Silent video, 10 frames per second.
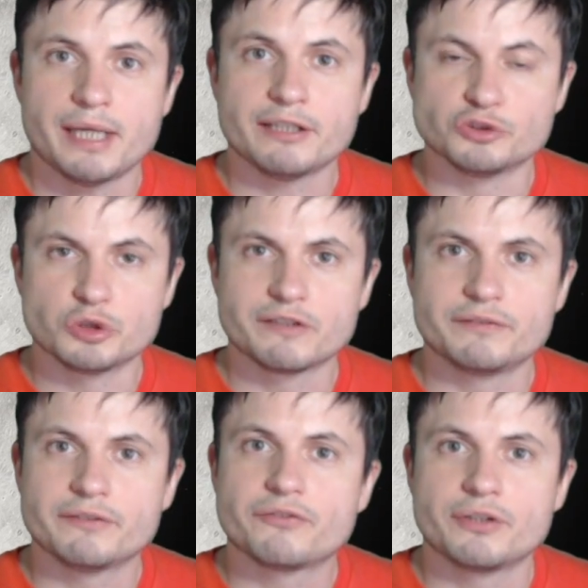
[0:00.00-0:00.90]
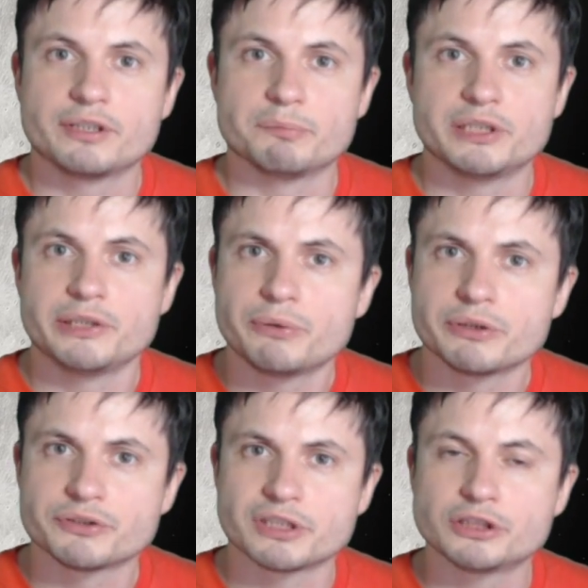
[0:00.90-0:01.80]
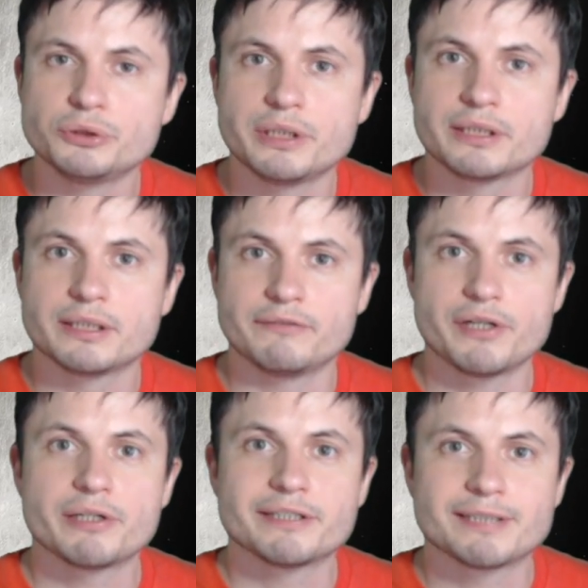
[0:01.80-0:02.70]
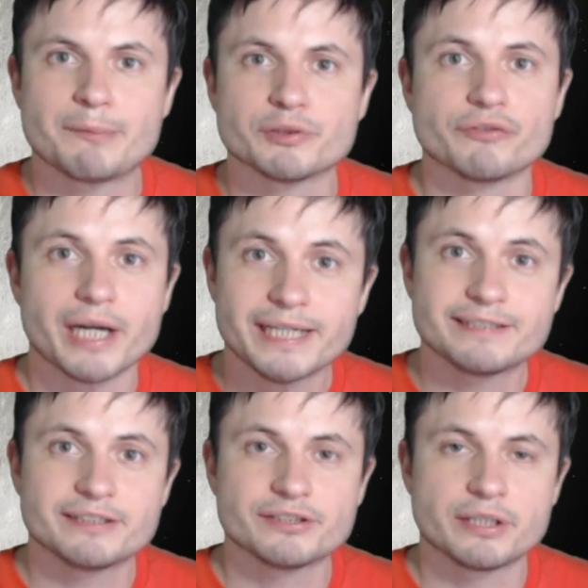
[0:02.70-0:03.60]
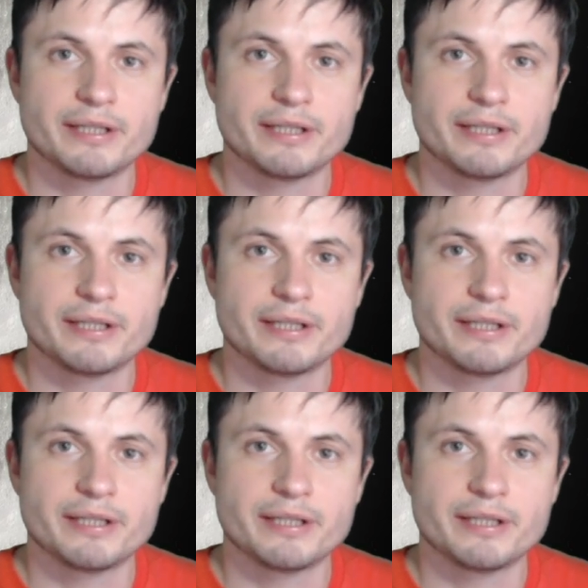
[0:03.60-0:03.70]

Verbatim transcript: and a lot of different materials including various types of ices,